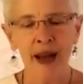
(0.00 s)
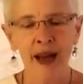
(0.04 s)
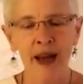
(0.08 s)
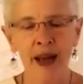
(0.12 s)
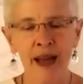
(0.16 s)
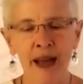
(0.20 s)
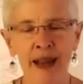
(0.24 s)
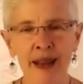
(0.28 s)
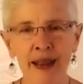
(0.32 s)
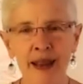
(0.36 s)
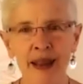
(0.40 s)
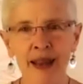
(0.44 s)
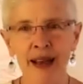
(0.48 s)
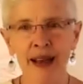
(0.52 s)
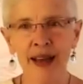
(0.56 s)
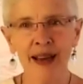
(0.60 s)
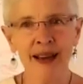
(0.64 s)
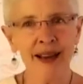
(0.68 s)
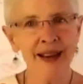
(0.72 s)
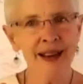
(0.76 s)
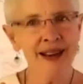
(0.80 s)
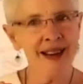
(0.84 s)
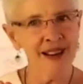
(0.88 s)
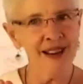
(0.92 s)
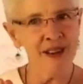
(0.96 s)
And
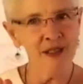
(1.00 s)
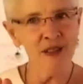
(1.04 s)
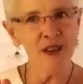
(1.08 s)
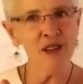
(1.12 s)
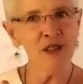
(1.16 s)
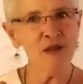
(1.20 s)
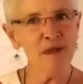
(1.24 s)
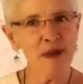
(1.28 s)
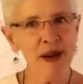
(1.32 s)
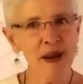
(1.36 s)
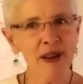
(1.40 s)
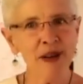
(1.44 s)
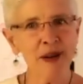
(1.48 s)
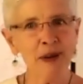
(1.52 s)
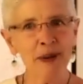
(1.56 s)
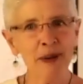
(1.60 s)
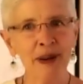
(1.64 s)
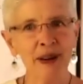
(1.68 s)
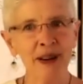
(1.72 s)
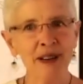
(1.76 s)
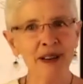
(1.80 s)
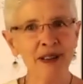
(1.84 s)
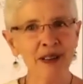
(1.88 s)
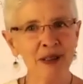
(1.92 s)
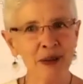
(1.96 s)
then if you've been to
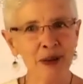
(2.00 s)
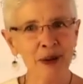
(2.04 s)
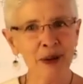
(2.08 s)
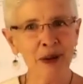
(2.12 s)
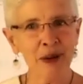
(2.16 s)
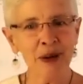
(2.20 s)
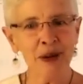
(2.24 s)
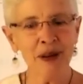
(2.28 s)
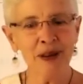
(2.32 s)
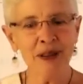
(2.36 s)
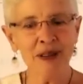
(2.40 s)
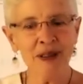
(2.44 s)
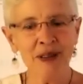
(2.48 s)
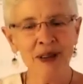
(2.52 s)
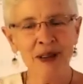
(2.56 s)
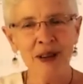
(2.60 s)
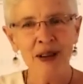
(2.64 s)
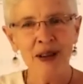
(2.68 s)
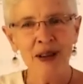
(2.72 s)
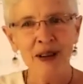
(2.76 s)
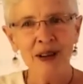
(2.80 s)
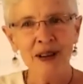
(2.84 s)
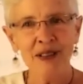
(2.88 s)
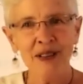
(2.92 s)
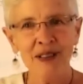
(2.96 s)
a circus,
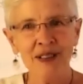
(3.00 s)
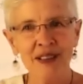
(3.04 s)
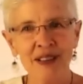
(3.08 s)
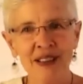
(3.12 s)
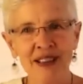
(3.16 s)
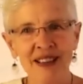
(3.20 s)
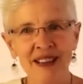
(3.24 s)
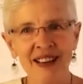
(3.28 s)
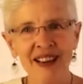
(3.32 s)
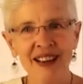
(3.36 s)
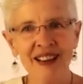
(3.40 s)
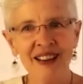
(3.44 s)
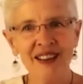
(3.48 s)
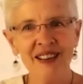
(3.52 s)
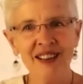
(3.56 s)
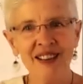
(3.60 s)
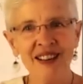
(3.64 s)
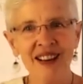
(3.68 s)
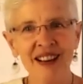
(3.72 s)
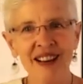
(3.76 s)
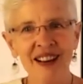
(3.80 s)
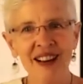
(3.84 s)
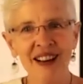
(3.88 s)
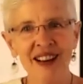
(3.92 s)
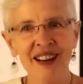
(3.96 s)
you've seen how you
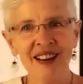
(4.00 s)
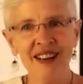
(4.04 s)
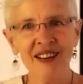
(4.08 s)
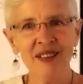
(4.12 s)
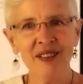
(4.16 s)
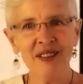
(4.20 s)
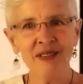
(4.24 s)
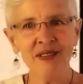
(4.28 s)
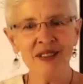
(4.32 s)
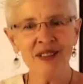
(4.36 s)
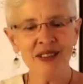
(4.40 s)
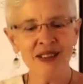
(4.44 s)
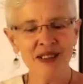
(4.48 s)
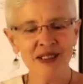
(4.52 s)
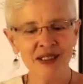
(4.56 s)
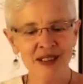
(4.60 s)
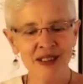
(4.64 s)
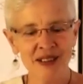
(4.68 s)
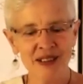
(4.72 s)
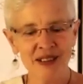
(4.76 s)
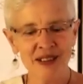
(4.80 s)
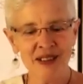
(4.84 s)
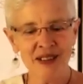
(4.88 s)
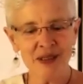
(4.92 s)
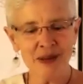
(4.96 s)
can kind of
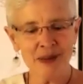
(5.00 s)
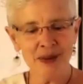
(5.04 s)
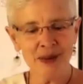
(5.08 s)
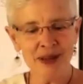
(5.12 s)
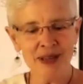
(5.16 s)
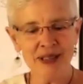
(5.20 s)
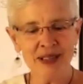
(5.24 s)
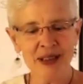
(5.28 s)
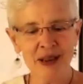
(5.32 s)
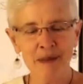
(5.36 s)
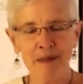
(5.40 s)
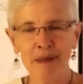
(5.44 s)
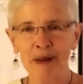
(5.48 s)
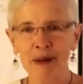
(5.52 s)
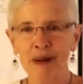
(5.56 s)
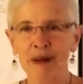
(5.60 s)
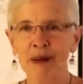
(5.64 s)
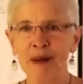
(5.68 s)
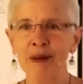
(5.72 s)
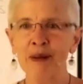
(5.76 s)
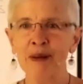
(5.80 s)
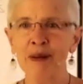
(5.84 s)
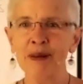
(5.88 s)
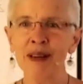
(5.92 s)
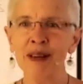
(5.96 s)
squeeze that
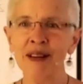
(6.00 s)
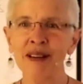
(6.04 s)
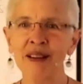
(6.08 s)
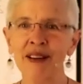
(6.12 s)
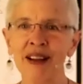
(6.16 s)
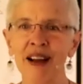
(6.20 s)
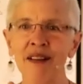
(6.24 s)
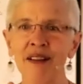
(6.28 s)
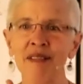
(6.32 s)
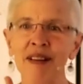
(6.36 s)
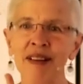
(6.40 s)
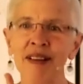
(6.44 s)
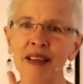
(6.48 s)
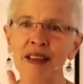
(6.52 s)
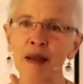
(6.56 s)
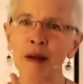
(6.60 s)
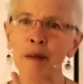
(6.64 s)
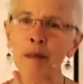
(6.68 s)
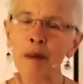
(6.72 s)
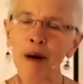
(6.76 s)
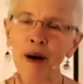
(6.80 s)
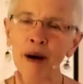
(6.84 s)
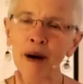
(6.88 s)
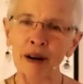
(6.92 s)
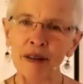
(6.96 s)
balloon and you'll have a little
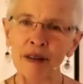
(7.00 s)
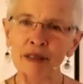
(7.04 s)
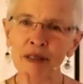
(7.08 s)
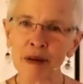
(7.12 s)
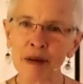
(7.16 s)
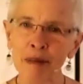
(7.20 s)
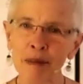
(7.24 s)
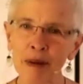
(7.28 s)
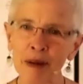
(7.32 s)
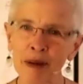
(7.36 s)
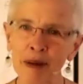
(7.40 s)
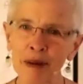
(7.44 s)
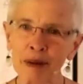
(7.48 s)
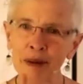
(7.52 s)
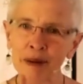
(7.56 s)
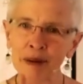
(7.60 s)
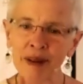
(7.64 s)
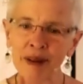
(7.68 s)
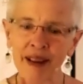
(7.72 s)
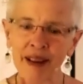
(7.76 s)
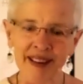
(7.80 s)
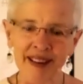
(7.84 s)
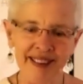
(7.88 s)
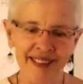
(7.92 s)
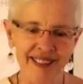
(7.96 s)
part of the balloon
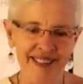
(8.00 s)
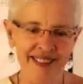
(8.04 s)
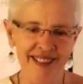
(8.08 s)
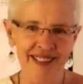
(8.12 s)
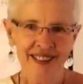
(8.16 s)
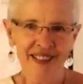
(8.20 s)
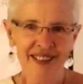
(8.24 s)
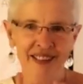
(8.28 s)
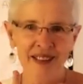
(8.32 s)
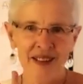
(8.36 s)
that is,